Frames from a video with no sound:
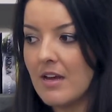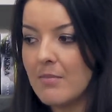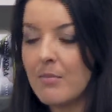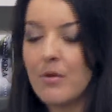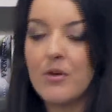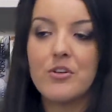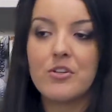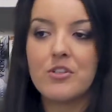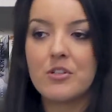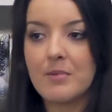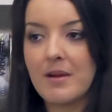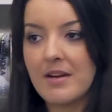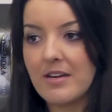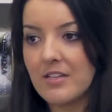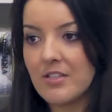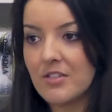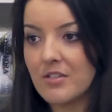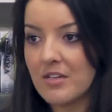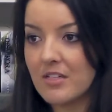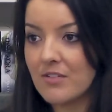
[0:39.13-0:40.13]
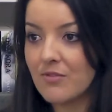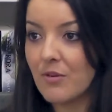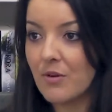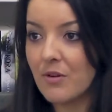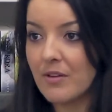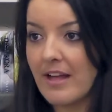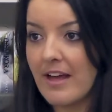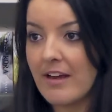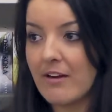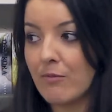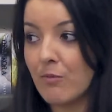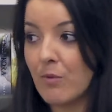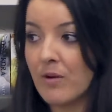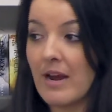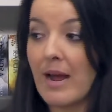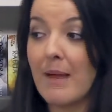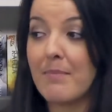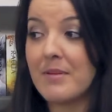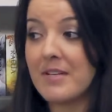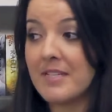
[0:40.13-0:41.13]
post-traumatic stress fallout of
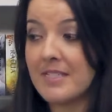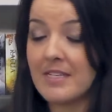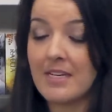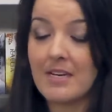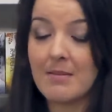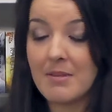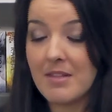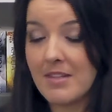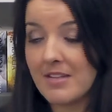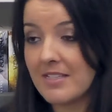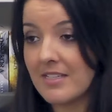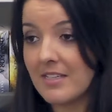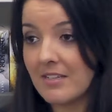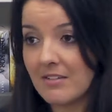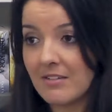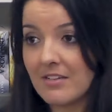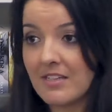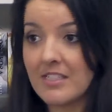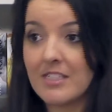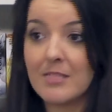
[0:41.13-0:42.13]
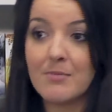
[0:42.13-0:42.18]
what happens to him in the series,